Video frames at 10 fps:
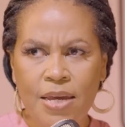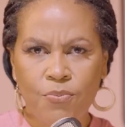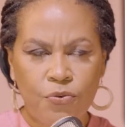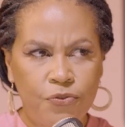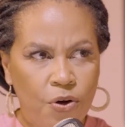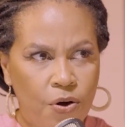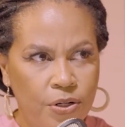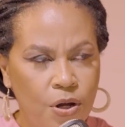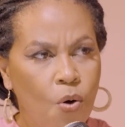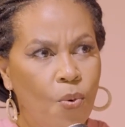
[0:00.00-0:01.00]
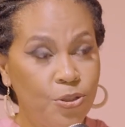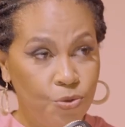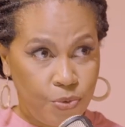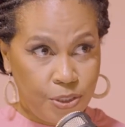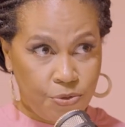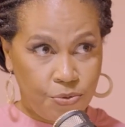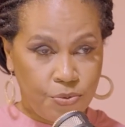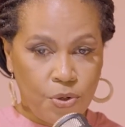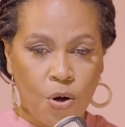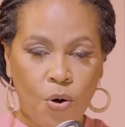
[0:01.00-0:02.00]
They moved on. What do?
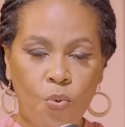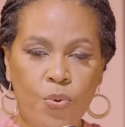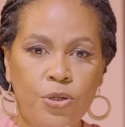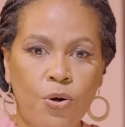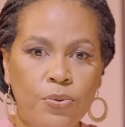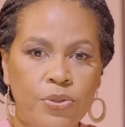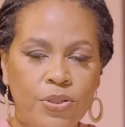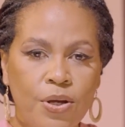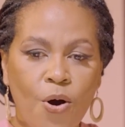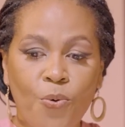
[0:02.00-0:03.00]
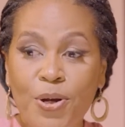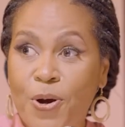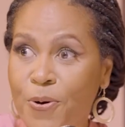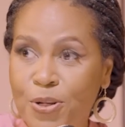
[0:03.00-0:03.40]
We go